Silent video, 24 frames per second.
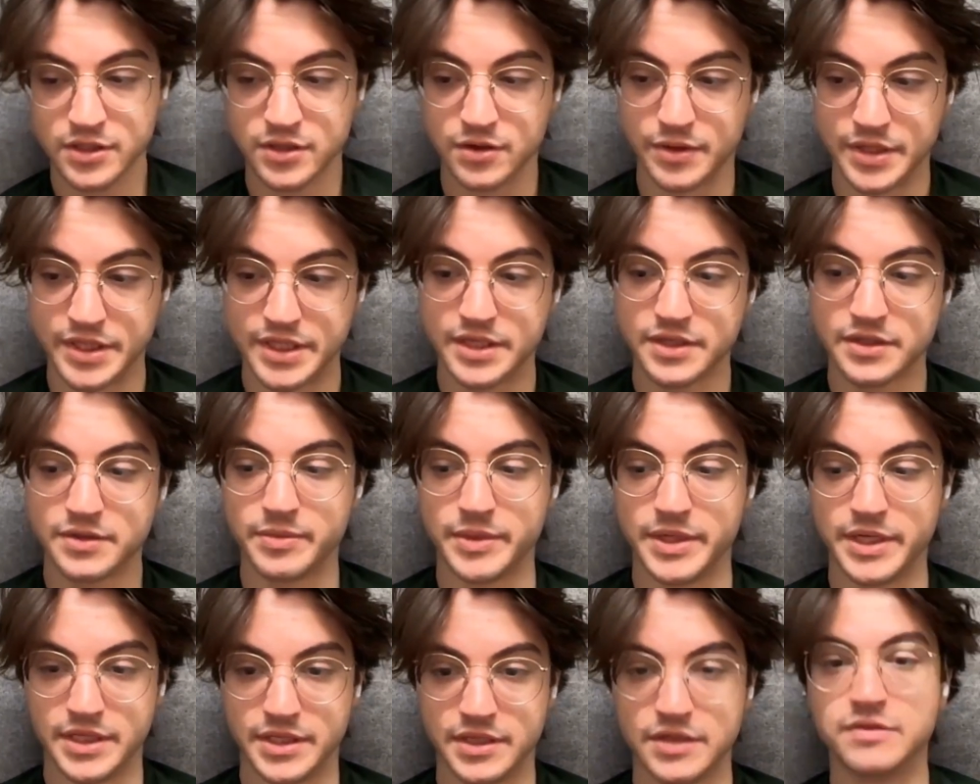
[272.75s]
So what
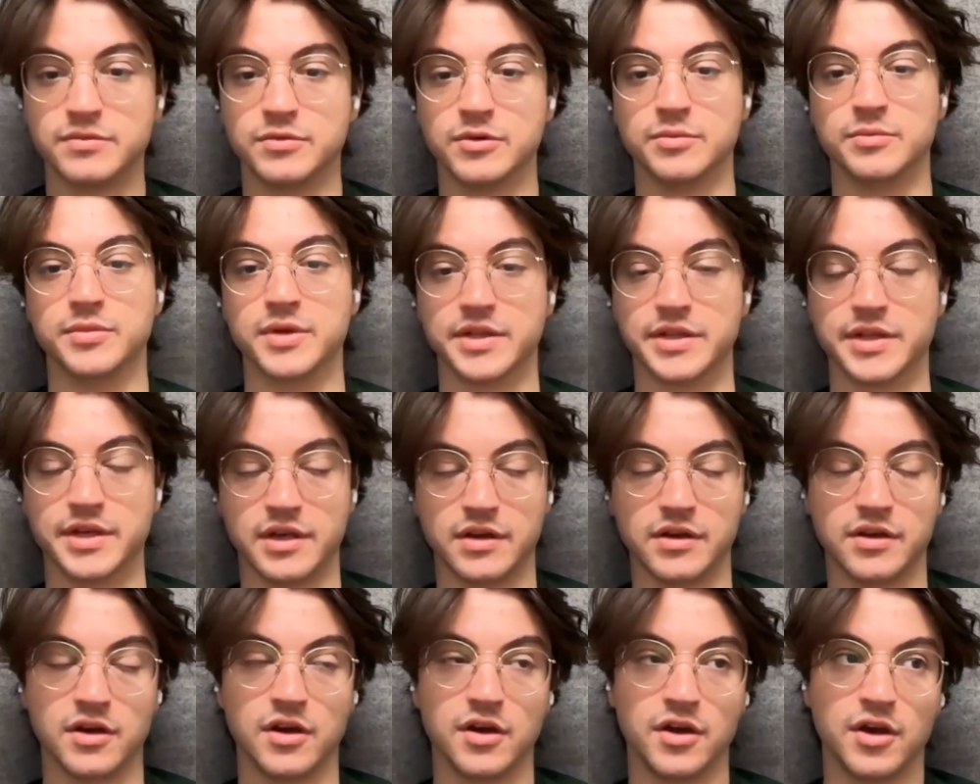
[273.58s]
this means is we're
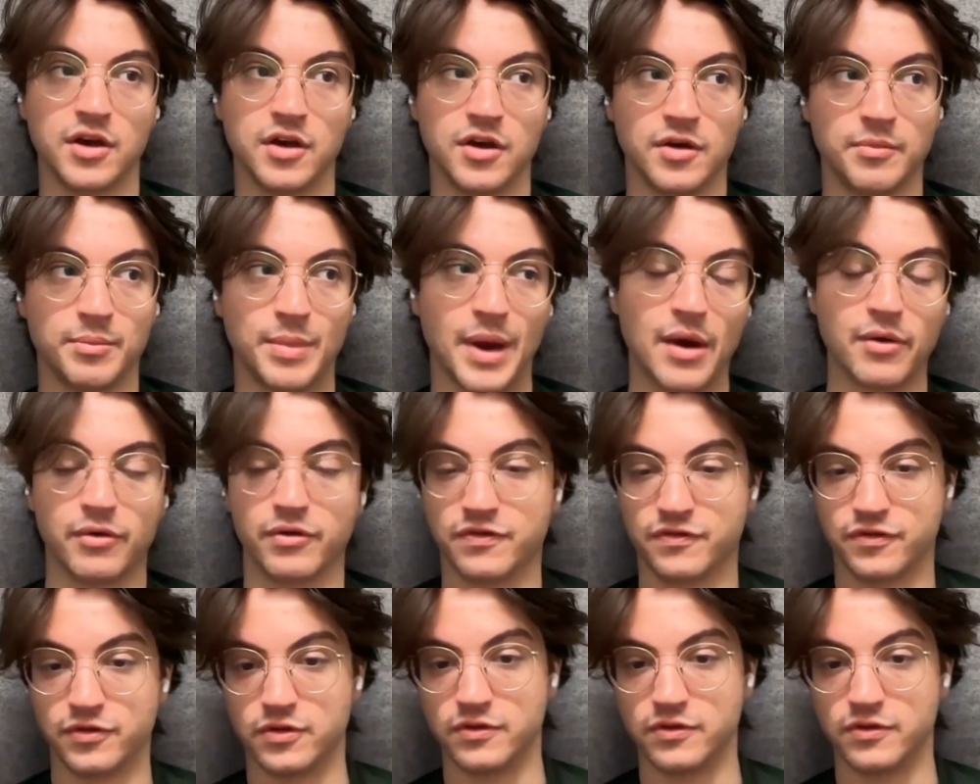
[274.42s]
building our